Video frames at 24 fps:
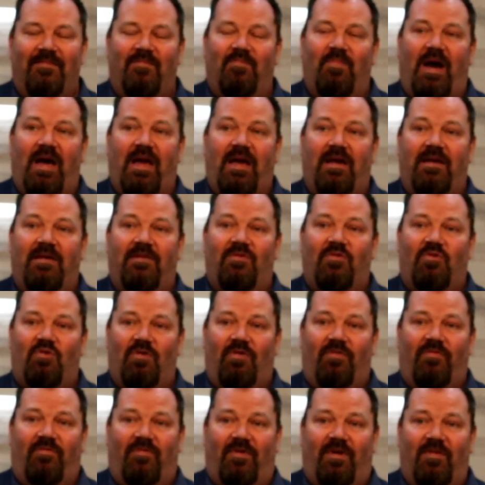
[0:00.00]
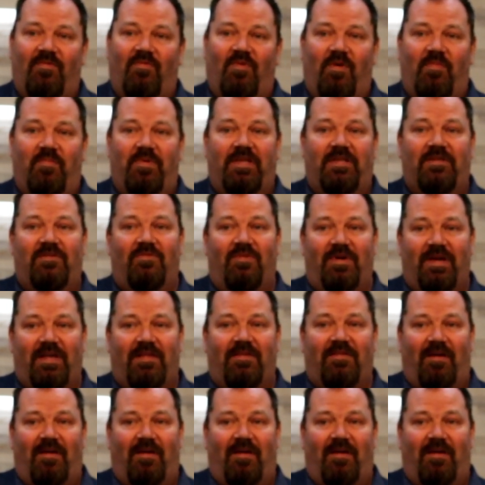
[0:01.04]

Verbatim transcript: my children will be doing